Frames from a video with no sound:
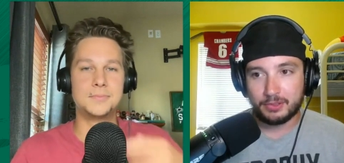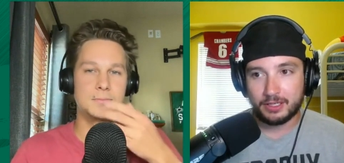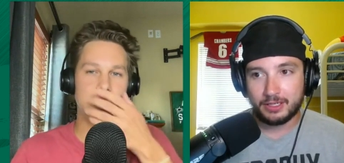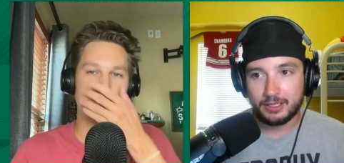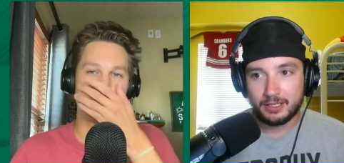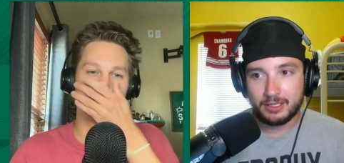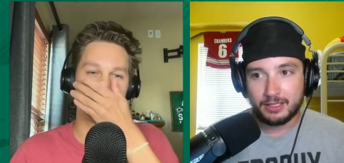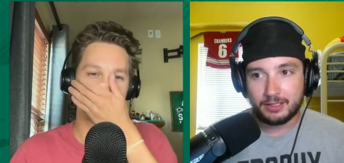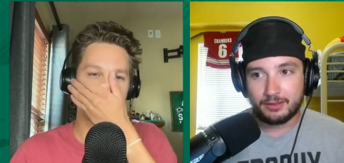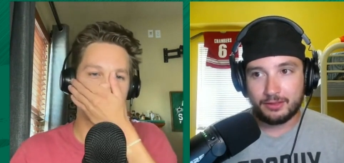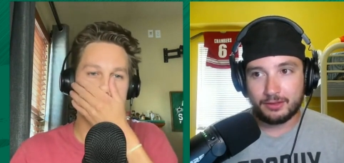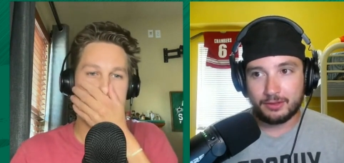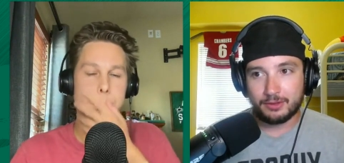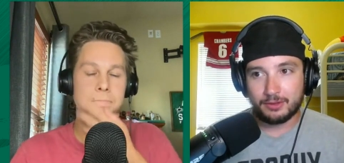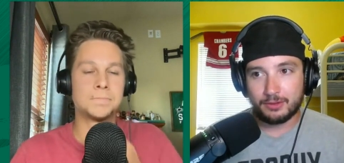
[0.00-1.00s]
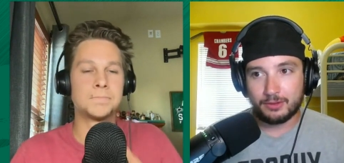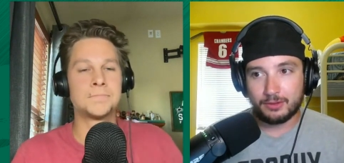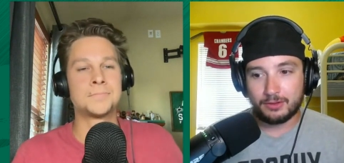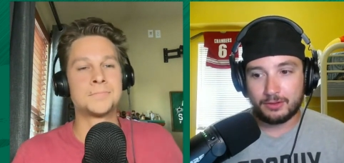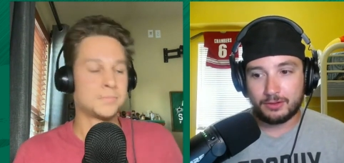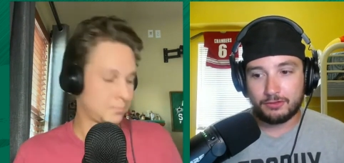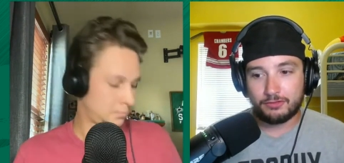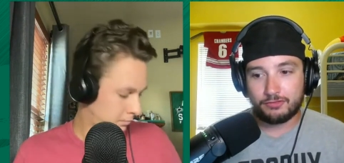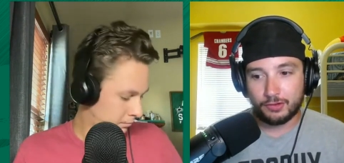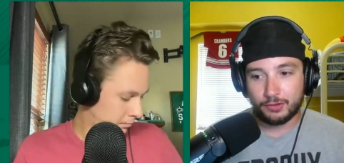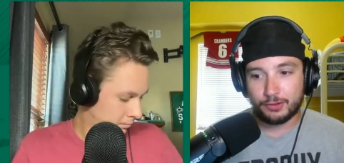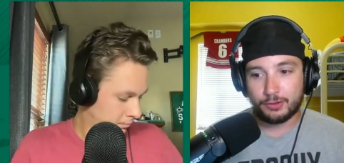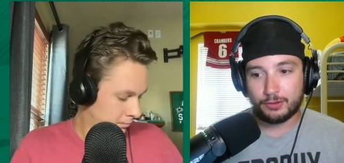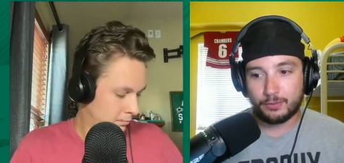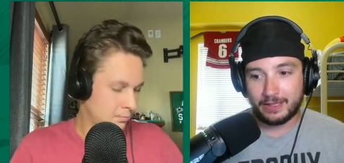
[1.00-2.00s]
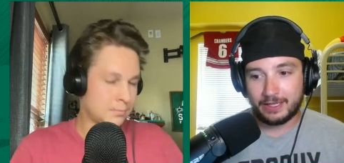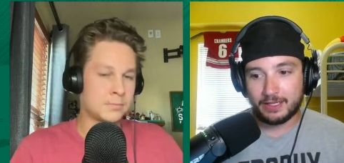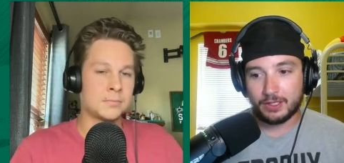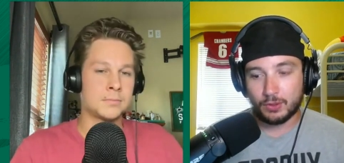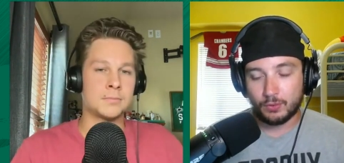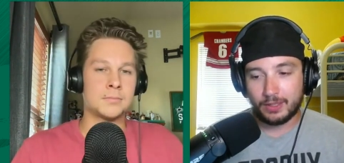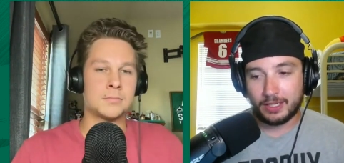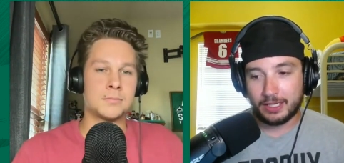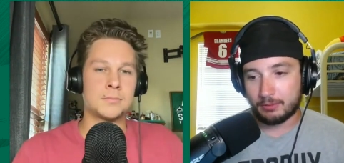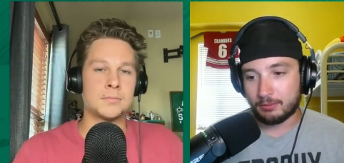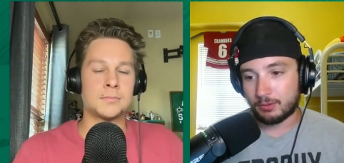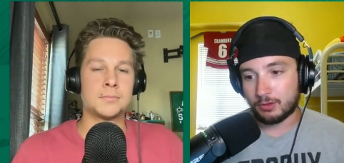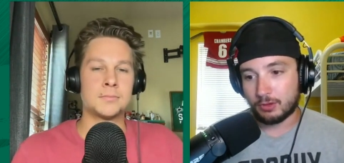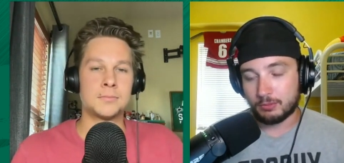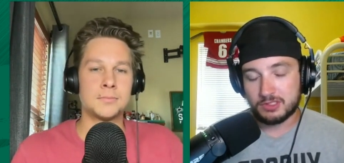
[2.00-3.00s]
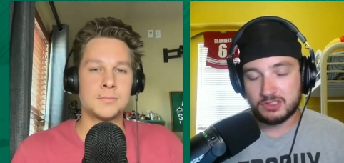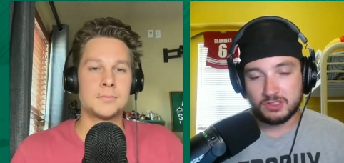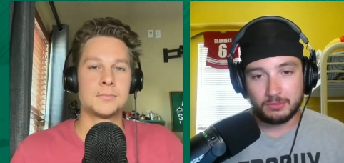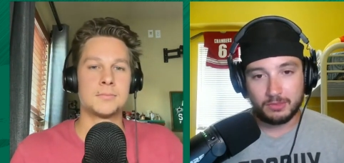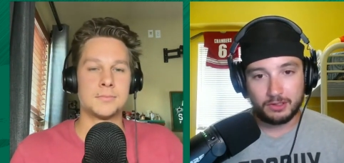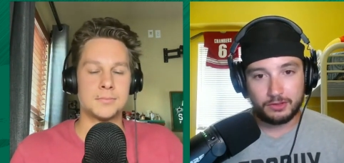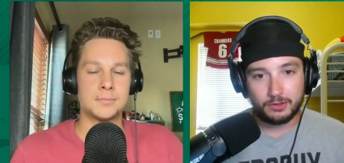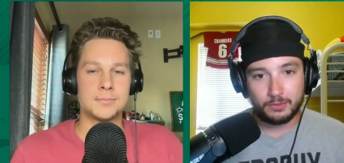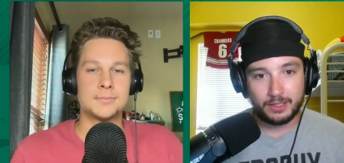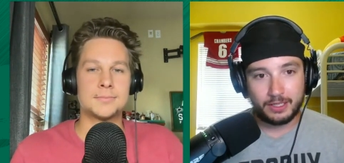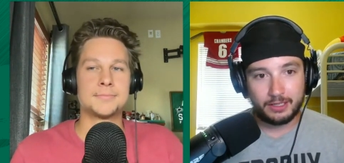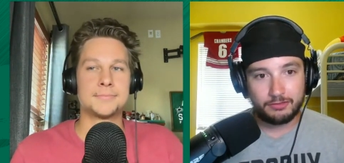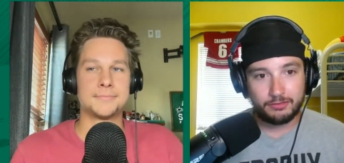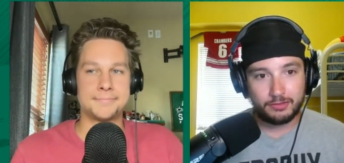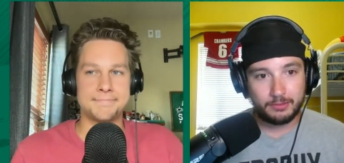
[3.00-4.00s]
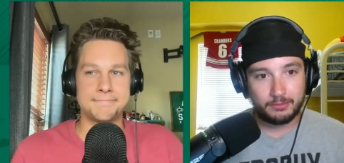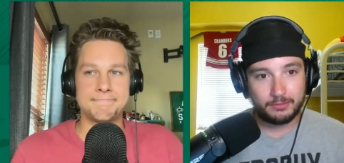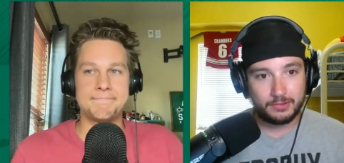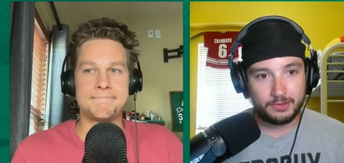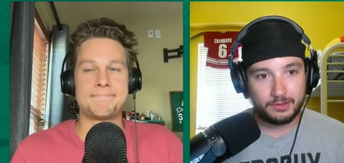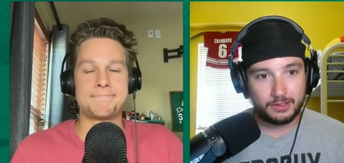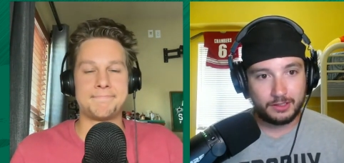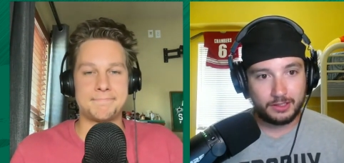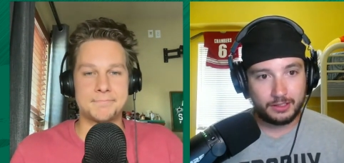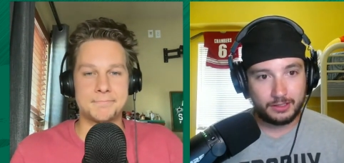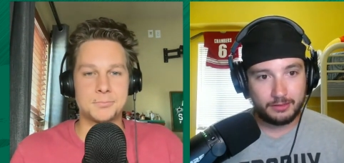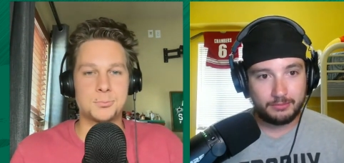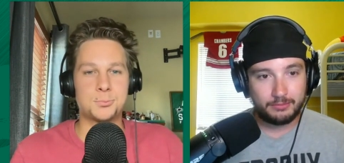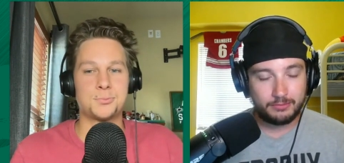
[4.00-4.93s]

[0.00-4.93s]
Speaker 1: But the the further we get away, and we're almost a month away from the